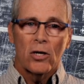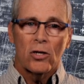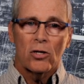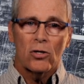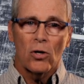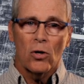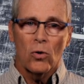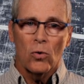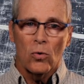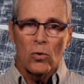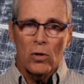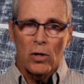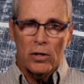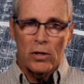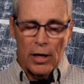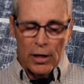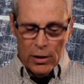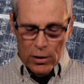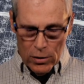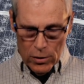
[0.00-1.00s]
So
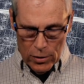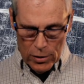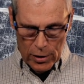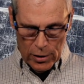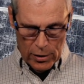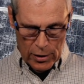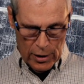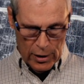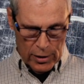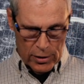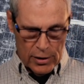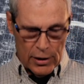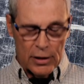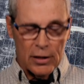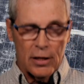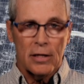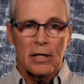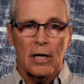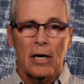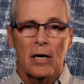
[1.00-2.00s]
take a look at this.
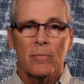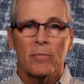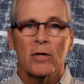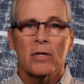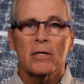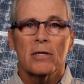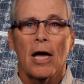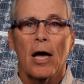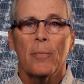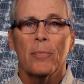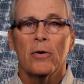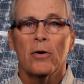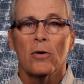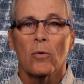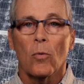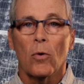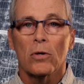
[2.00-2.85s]
At the time this happened,